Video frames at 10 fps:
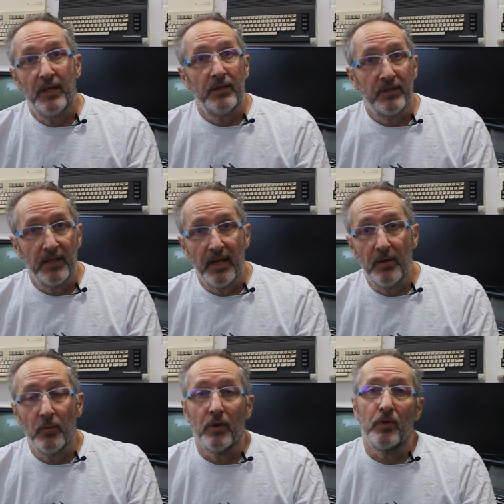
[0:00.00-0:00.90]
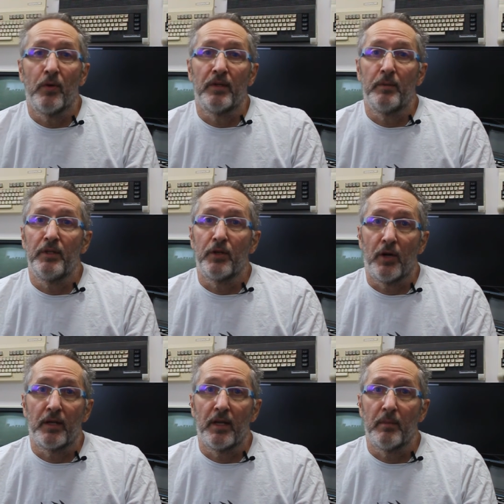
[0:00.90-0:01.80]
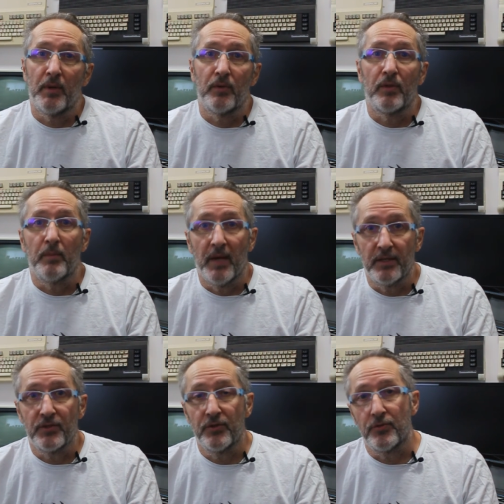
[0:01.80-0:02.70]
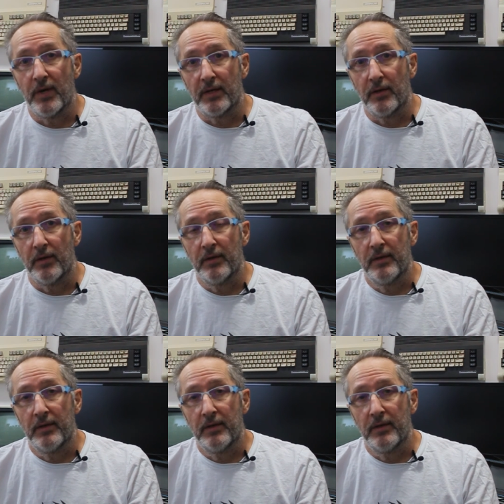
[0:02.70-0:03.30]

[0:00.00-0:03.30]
Today we're going to be talking about the MasterTracker.